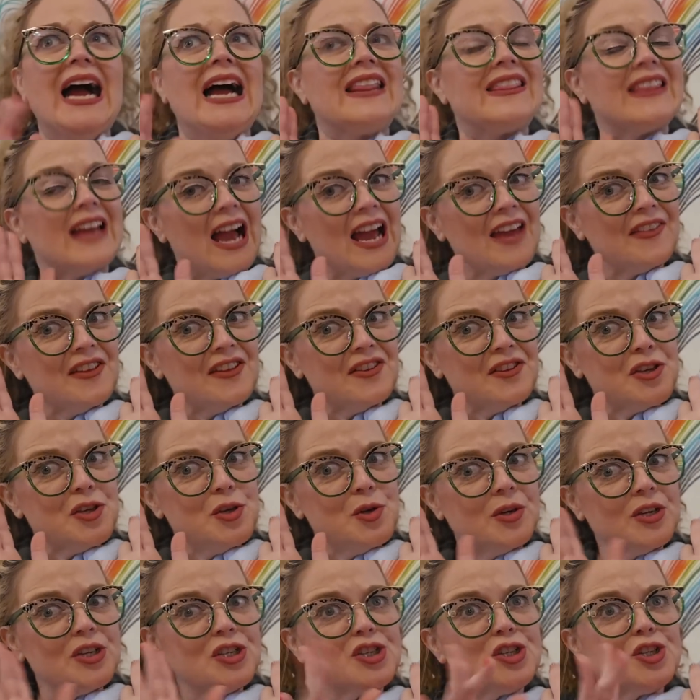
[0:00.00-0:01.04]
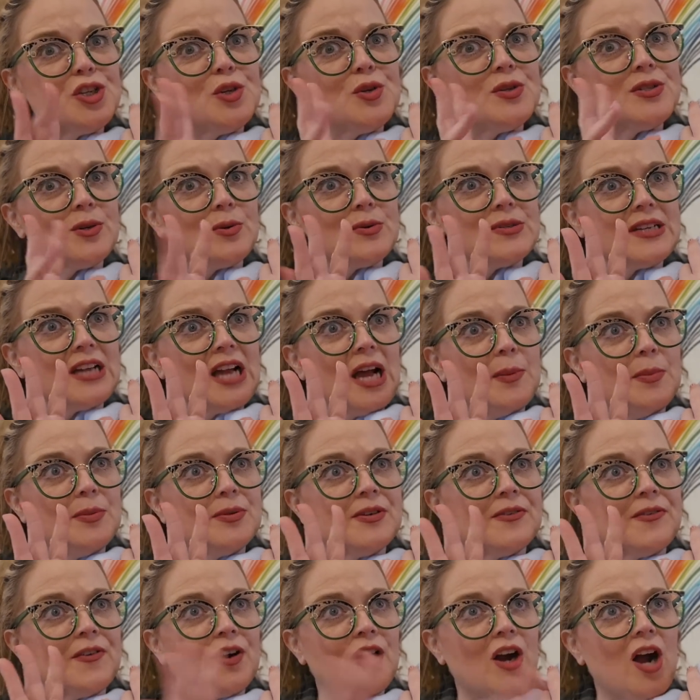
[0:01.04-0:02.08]
that I think that you can choose, there's a couple
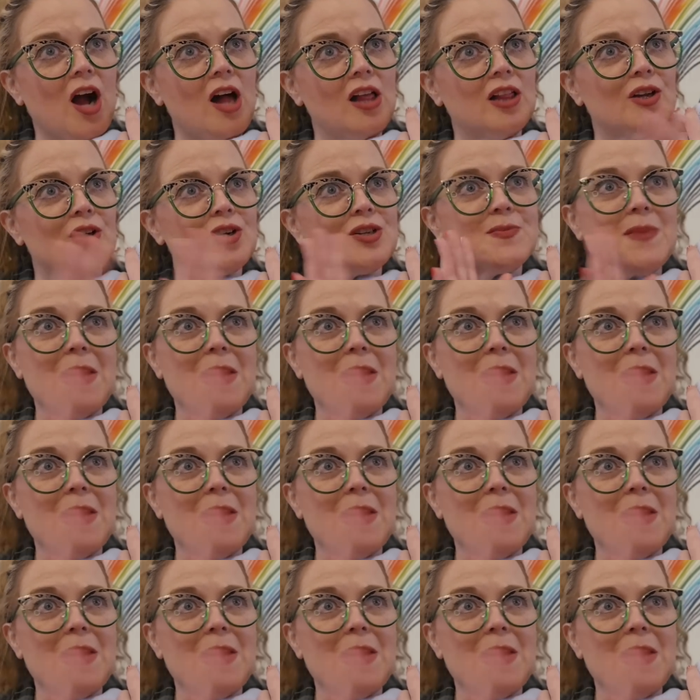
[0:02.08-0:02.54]
different colors,